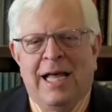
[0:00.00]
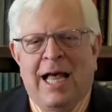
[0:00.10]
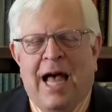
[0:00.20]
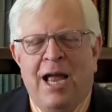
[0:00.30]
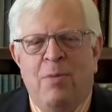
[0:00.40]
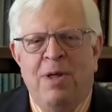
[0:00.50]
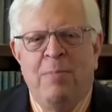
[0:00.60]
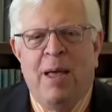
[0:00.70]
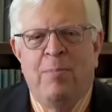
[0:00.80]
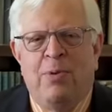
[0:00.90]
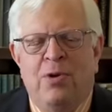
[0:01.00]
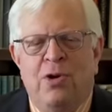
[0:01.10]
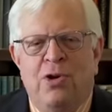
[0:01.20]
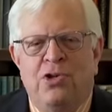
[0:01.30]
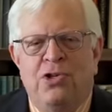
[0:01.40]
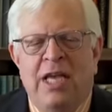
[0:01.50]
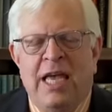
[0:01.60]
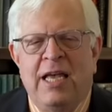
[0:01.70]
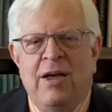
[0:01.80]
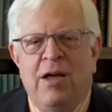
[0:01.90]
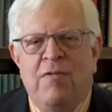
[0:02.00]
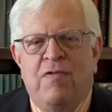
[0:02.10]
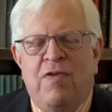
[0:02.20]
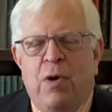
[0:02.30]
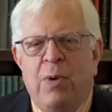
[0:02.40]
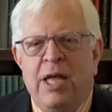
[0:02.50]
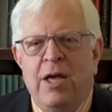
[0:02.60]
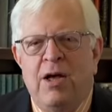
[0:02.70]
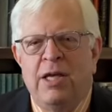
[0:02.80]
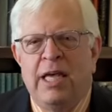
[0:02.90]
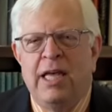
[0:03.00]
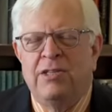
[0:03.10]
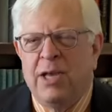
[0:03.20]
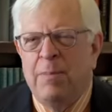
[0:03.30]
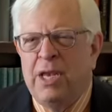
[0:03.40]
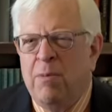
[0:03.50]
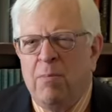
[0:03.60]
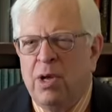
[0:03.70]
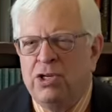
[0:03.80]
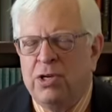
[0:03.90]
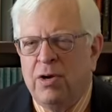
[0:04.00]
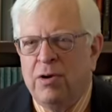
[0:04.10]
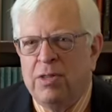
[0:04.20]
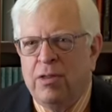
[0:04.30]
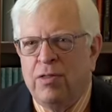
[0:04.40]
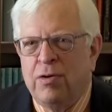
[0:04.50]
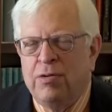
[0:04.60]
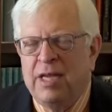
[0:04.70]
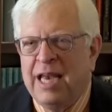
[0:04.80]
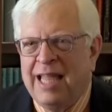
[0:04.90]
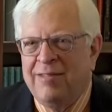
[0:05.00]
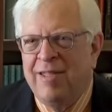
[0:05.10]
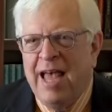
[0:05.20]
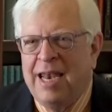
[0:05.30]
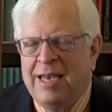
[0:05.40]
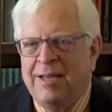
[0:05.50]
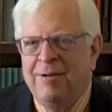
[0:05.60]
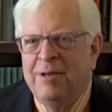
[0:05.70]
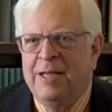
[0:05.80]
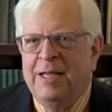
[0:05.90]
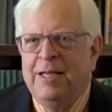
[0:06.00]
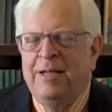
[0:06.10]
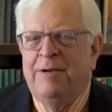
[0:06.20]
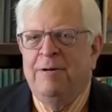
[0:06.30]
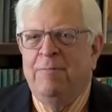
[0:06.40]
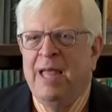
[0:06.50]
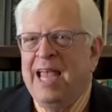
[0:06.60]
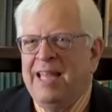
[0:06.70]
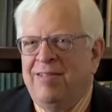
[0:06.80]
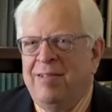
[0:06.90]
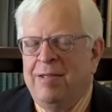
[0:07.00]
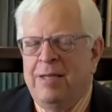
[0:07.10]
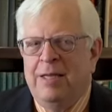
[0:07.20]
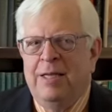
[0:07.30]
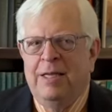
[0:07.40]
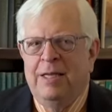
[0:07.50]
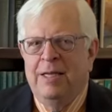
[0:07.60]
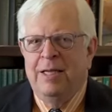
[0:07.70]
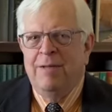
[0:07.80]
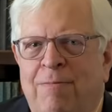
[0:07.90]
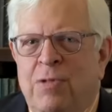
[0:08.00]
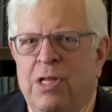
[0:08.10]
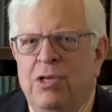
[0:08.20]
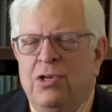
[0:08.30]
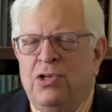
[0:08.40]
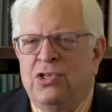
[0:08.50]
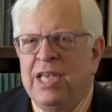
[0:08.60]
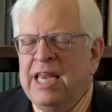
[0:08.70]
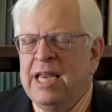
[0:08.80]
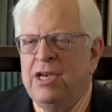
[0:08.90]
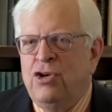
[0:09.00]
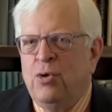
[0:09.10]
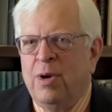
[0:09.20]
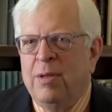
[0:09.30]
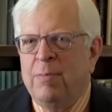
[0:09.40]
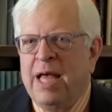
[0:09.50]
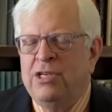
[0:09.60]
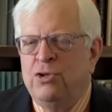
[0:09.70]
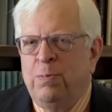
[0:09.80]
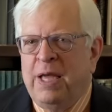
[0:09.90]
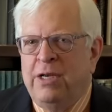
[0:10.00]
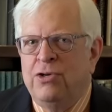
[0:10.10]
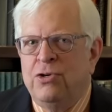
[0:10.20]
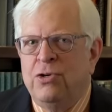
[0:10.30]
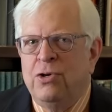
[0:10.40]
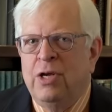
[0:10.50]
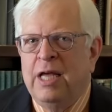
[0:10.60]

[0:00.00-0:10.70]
I remember seeing very young kids, I mean, much younger than 13, like 10, 8, seated during my speech